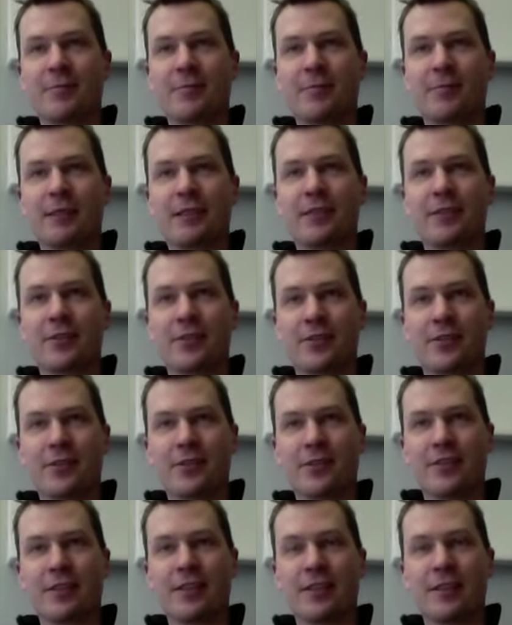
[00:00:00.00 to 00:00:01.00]

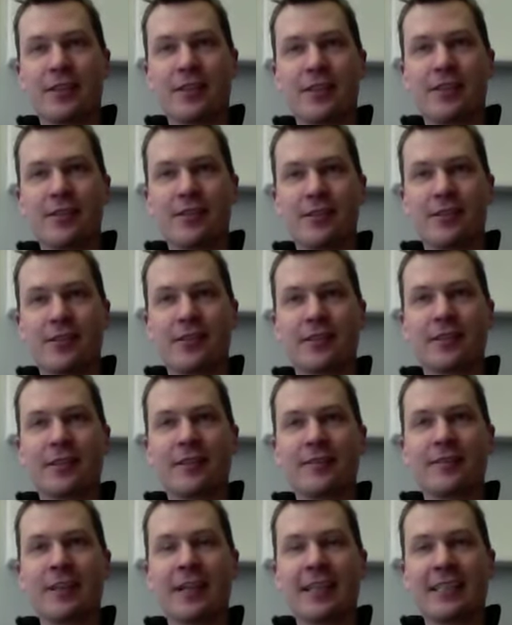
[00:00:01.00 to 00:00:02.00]
because it's
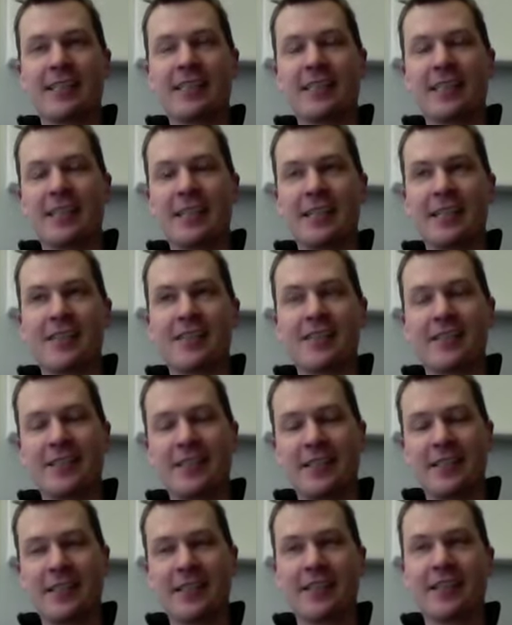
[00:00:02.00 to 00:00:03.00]
like I said
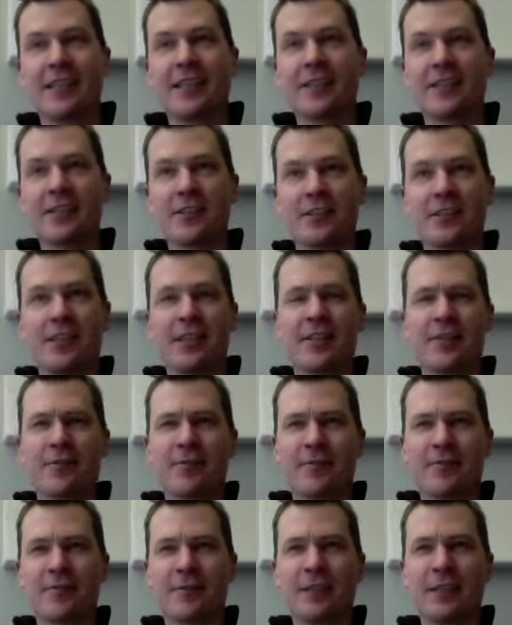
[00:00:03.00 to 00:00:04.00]
that it's kind of
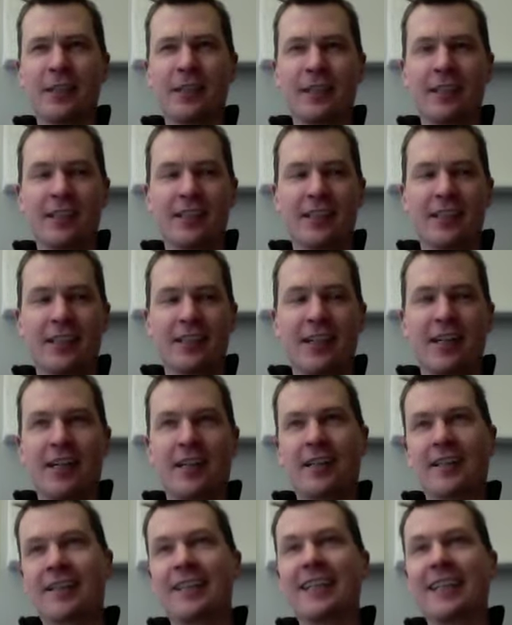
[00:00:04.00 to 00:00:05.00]

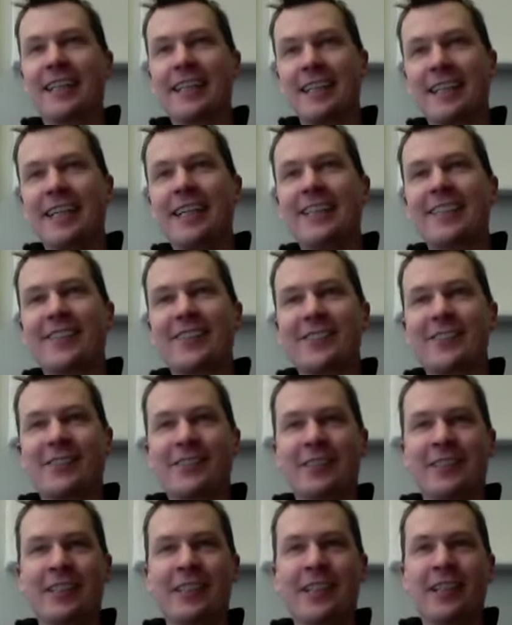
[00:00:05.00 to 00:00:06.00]
ugly
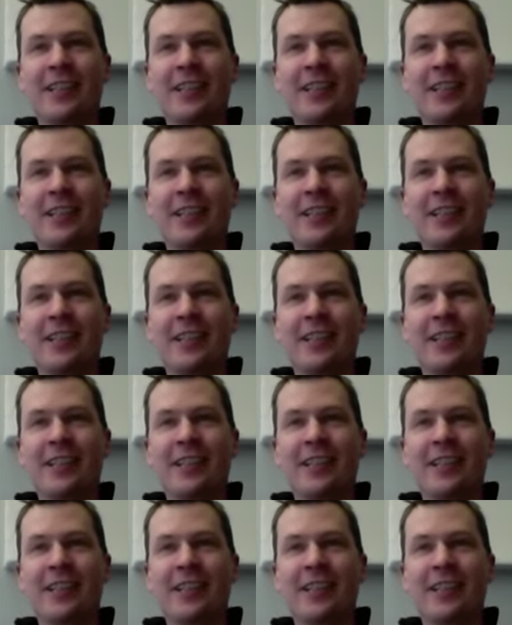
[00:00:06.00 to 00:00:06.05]
tool.